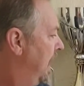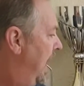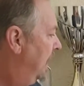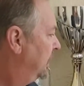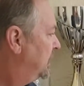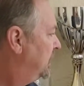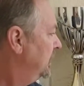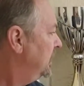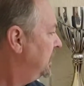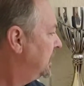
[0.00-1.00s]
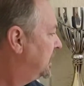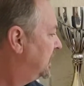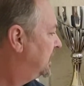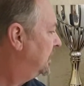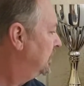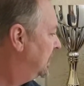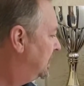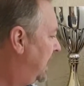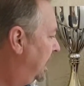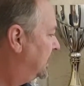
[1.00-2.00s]
And as soon as the system
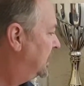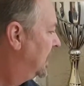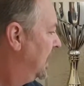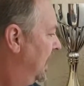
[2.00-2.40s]
detects